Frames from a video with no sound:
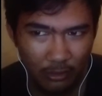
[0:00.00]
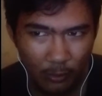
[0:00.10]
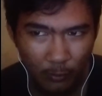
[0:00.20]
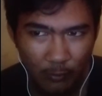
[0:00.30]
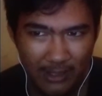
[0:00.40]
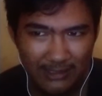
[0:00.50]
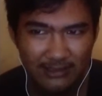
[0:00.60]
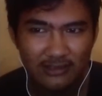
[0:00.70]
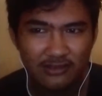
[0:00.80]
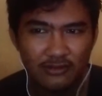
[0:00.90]
What is the
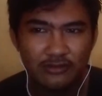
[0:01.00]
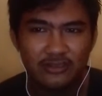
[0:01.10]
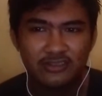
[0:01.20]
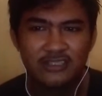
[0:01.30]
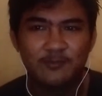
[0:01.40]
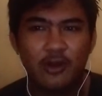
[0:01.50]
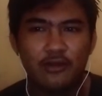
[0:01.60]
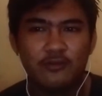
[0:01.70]
student's response of